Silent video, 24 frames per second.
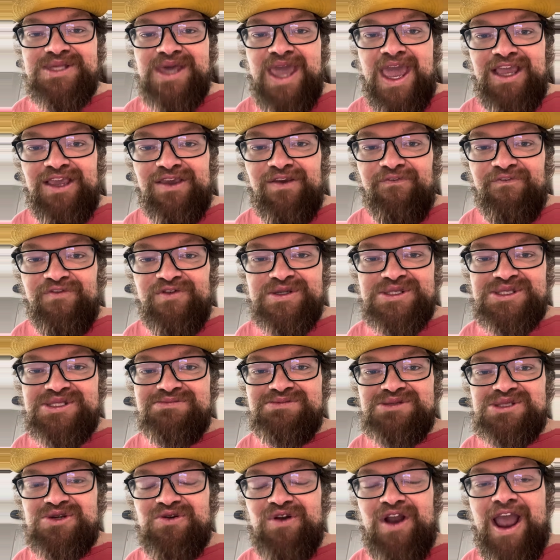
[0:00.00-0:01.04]
Thank you for
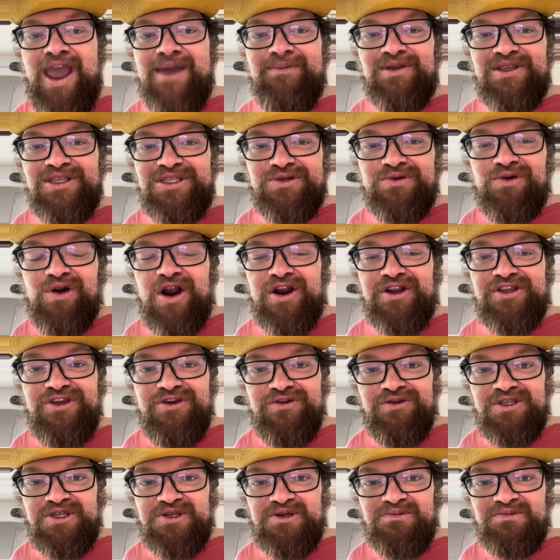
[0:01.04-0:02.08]
subscribing to our
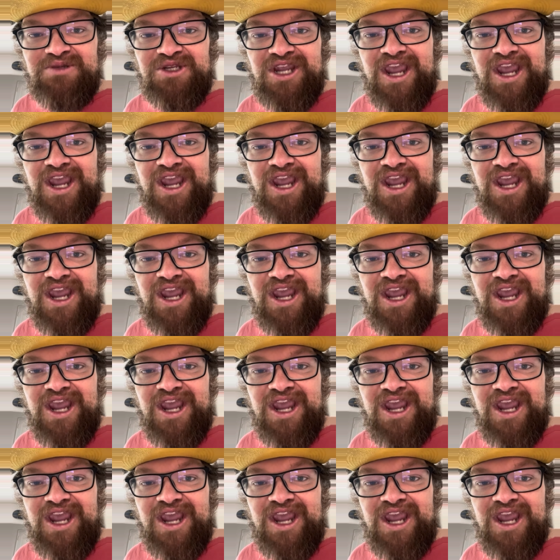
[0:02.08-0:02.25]
YouTube